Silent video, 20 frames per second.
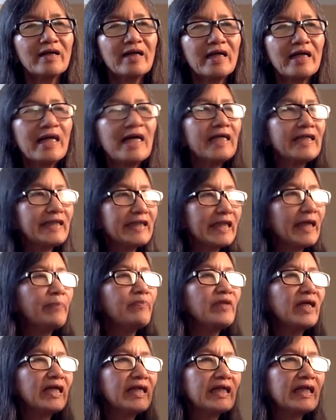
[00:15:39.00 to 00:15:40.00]
They
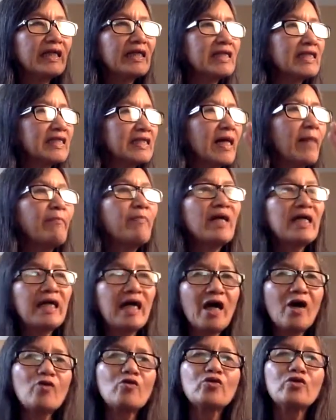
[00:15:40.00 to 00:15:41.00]
keep thinking somebody
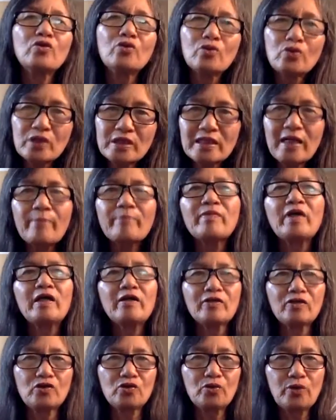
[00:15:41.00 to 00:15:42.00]
else do
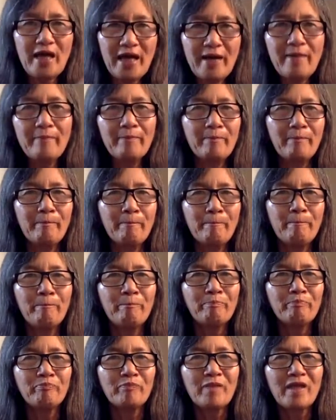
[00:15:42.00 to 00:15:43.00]
something to them.
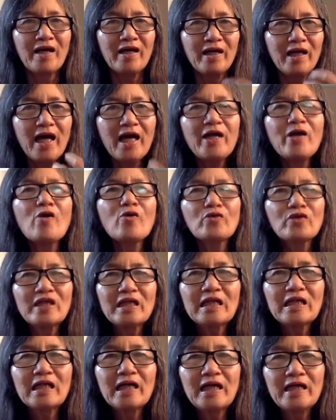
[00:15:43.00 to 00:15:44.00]
They don't
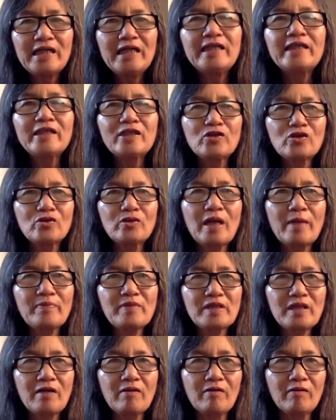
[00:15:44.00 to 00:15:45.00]
think they did it to
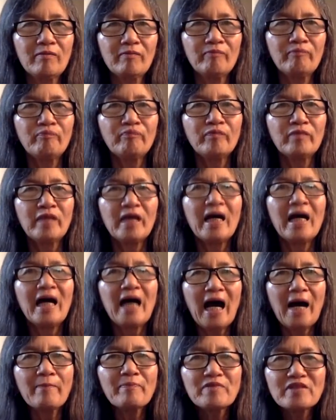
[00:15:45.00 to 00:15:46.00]
themselves.
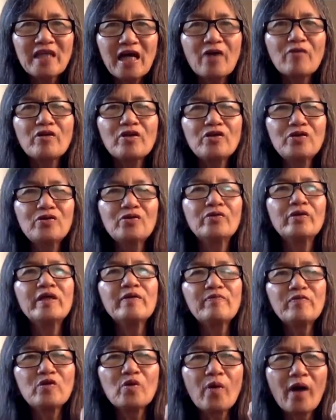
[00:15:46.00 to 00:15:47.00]
I'm telling you,
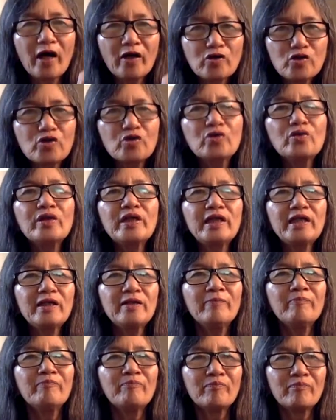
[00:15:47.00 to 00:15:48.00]
if you are truly
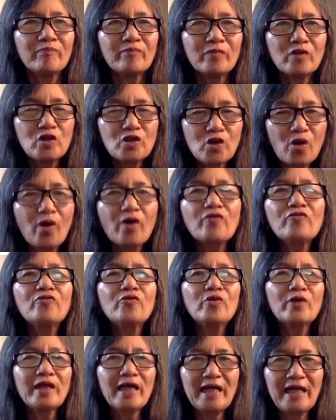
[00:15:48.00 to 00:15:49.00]

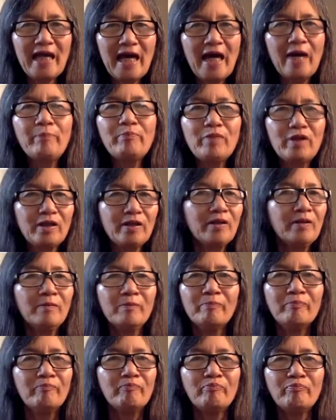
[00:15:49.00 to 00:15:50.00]
joyful and happy,
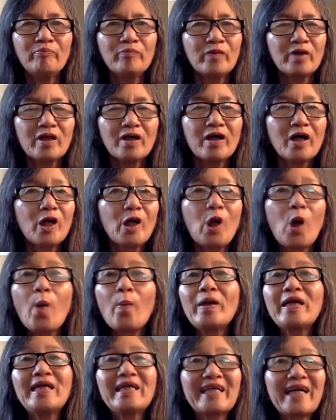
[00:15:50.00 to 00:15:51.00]

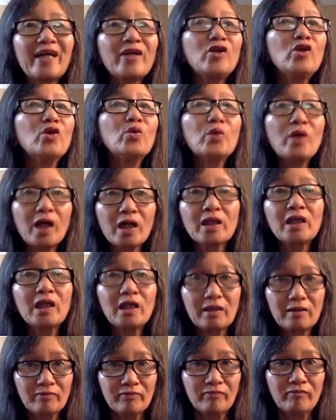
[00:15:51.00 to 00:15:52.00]
nobody can do
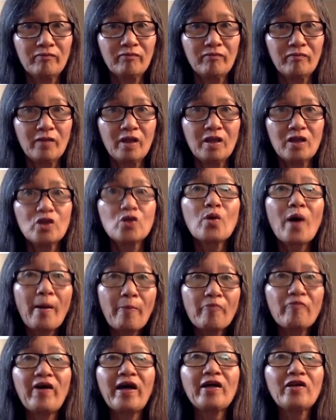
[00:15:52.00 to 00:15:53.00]
nothing to
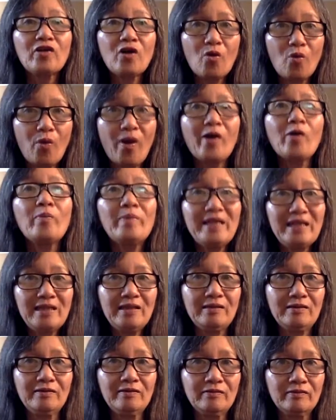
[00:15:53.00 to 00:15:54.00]
affect your
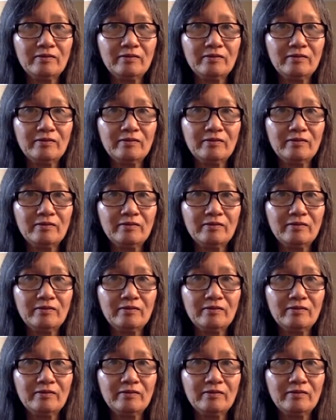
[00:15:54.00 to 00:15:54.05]
well-being.